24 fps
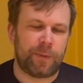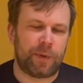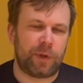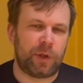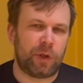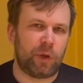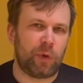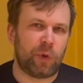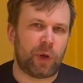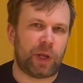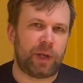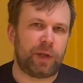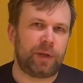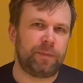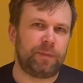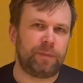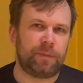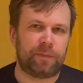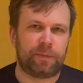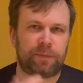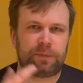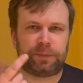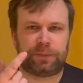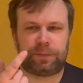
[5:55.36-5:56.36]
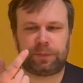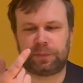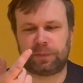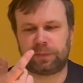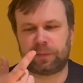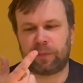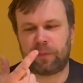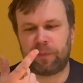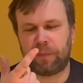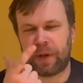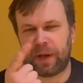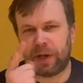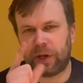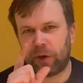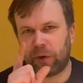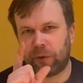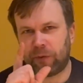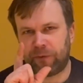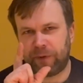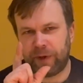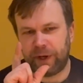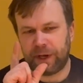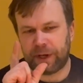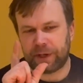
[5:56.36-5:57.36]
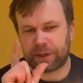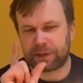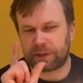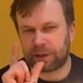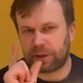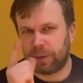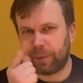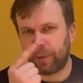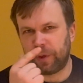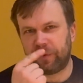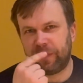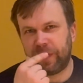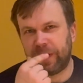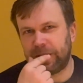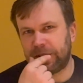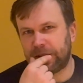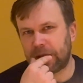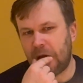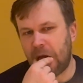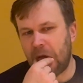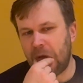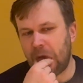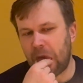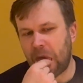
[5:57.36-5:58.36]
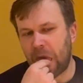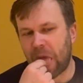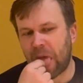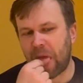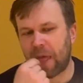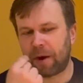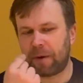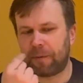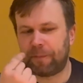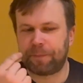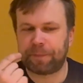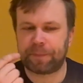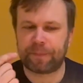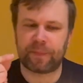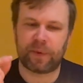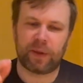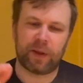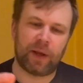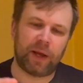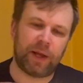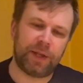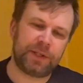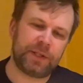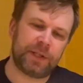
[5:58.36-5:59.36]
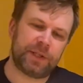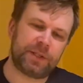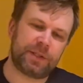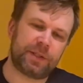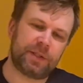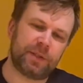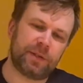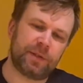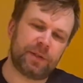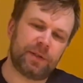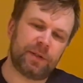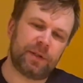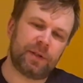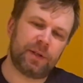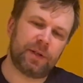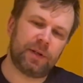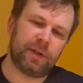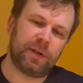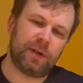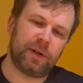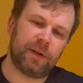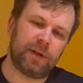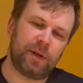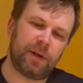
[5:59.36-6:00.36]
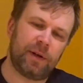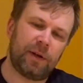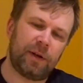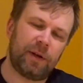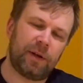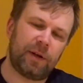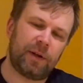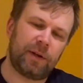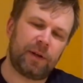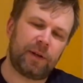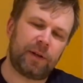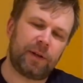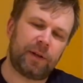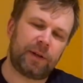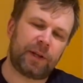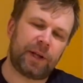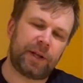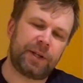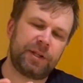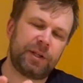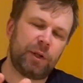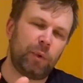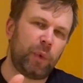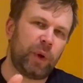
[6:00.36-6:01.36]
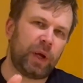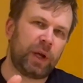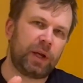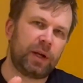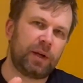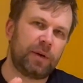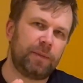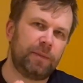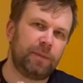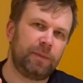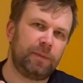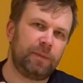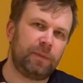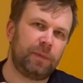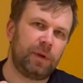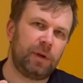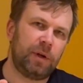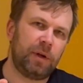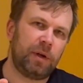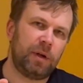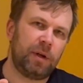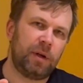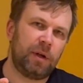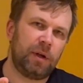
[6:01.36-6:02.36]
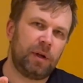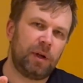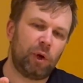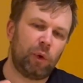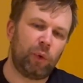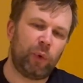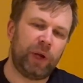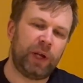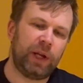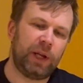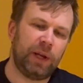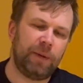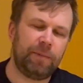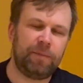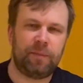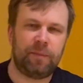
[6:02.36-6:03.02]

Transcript: You can make your fingers a bit wet and just touch the wick quickly